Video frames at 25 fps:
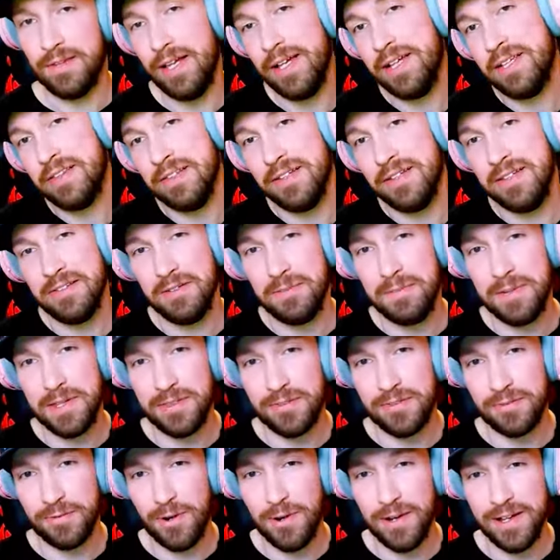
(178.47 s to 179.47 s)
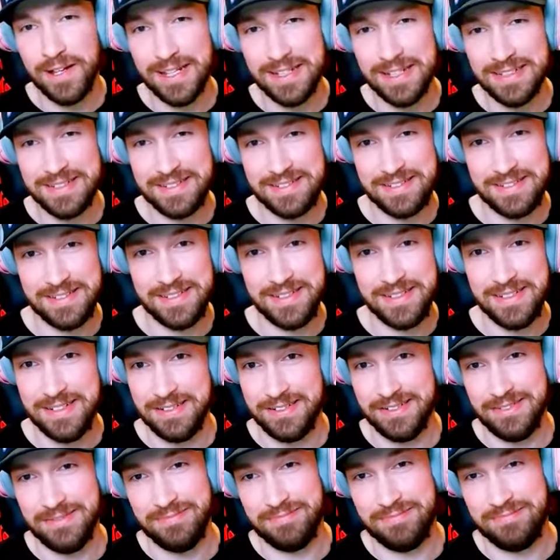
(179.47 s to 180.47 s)
likely they'll be throwing us
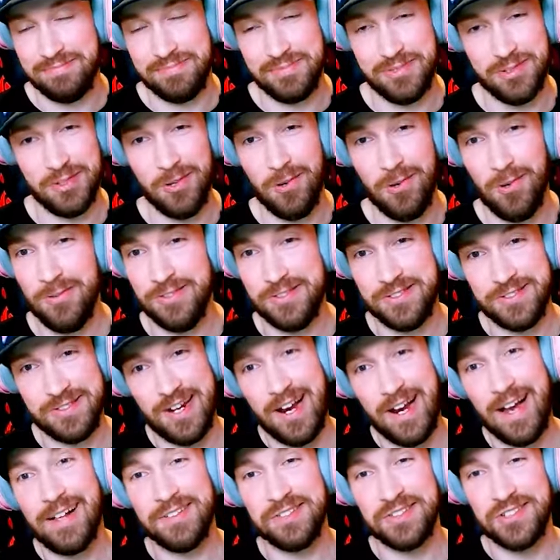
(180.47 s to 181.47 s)
Gold Style